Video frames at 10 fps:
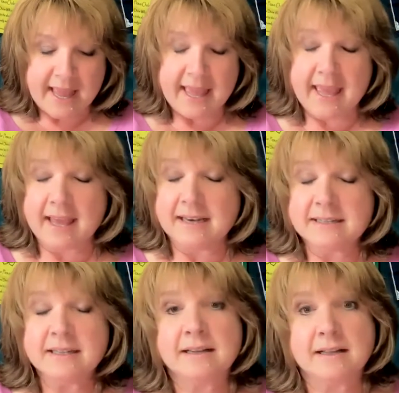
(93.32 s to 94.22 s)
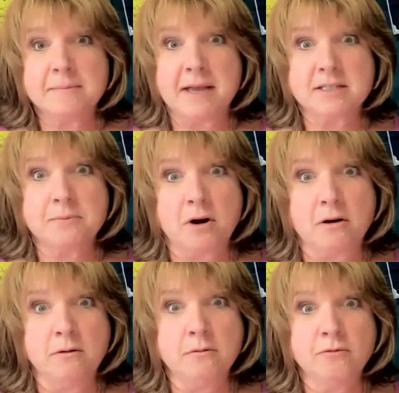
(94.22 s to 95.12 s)
And come back
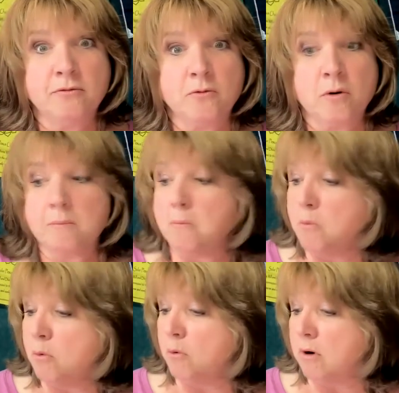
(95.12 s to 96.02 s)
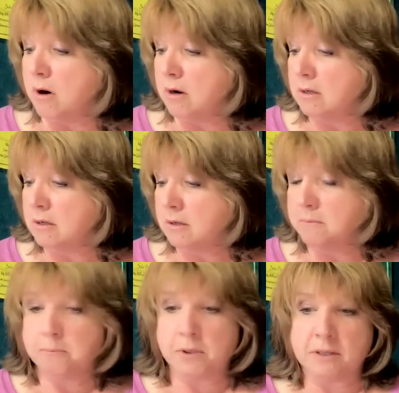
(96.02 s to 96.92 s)
tomorrow for more
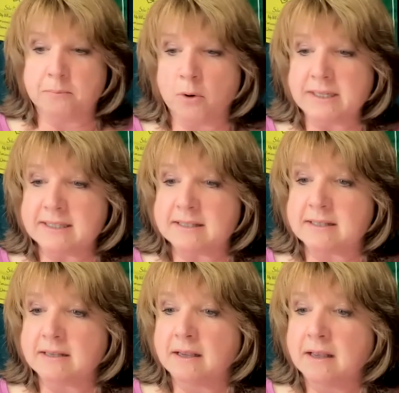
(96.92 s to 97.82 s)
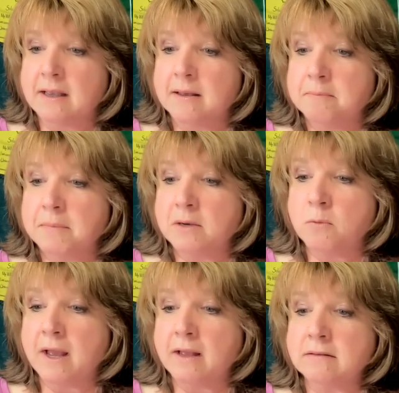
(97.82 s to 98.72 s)
bullet points.
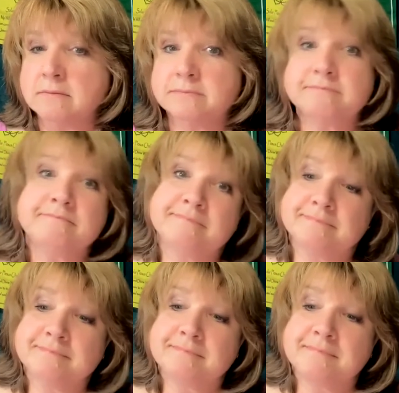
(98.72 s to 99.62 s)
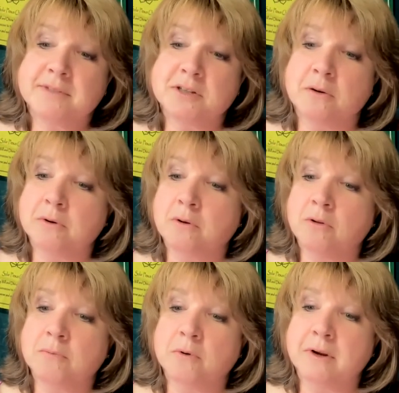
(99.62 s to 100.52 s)
Meanwhile, don't
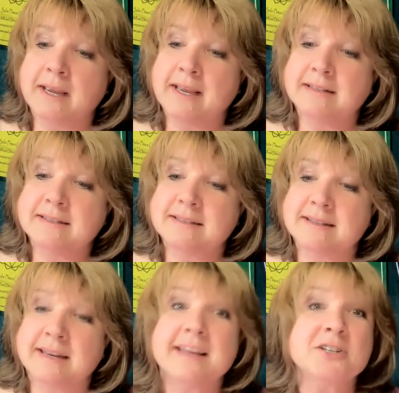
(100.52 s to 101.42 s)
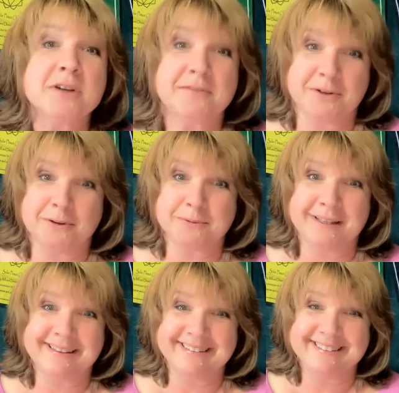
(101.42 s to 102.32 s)
hold more hands than the hands you have to hold
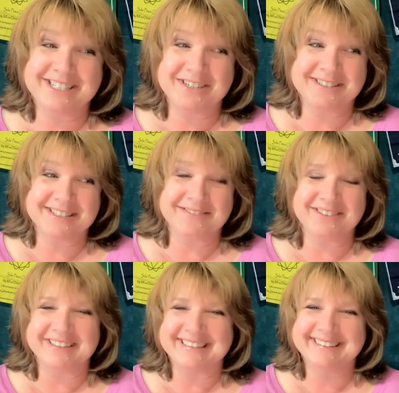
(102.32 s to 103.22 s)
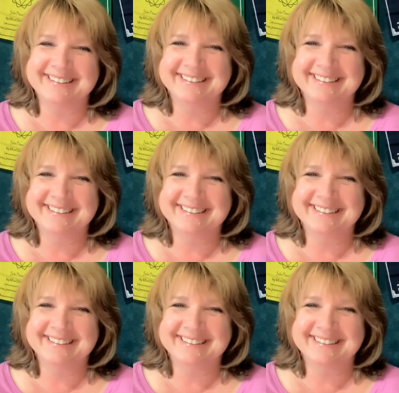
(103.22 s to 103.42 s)
with. Cheers, everyone.